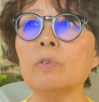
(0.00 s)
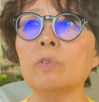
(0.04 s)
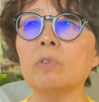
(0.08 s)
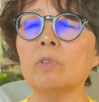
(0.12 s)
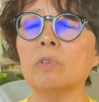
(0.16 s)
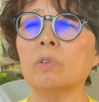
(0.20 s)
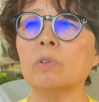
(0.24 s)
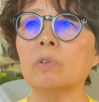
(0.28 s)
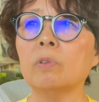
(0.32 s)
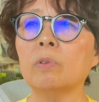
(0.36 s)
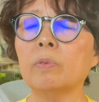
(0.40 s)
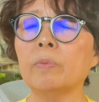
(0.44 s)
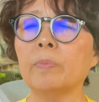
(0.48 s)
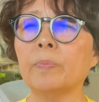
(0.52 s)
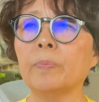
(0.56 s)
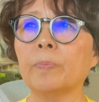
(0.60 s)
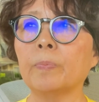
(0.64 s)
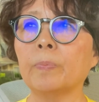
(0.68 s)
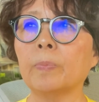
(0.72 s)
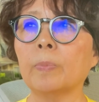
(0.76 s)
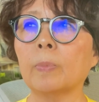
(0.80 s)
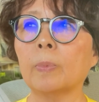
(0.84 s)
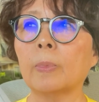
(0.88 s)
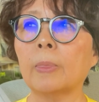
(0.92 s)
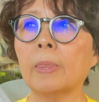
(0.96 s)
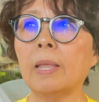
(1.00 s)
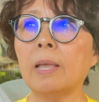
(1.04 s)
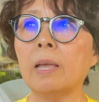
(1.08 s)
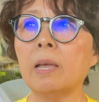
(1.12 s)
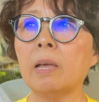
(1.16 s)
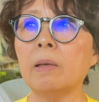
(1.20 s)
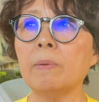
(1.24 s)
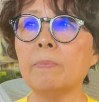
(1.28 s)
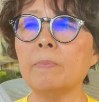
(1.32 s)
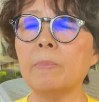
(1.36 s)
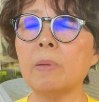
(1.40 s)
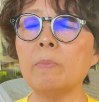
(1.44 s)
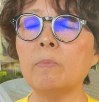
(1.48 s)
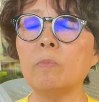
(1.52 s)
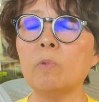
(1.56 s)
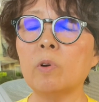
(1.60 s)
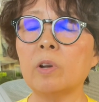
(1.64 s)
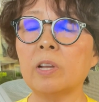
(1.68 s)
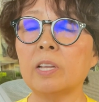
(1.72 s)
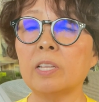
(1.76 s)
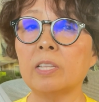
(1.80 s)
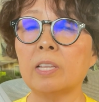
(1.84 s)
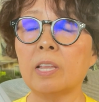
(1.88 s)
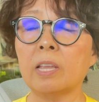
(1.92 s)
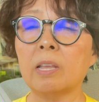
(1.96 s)
to
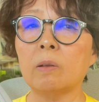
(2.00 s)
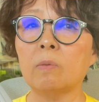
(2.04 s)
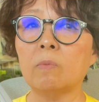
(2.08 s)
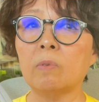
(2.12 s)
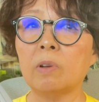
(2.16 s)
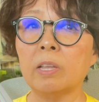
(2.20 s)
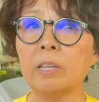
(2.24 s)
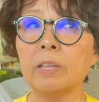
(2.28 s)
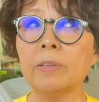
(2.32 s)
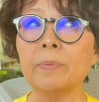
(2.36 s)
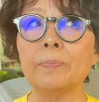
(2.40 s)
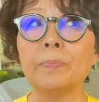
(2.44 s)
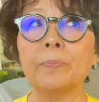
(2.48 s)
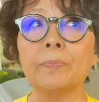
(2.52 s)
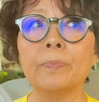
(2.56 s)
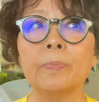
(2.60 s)
memorize it, right?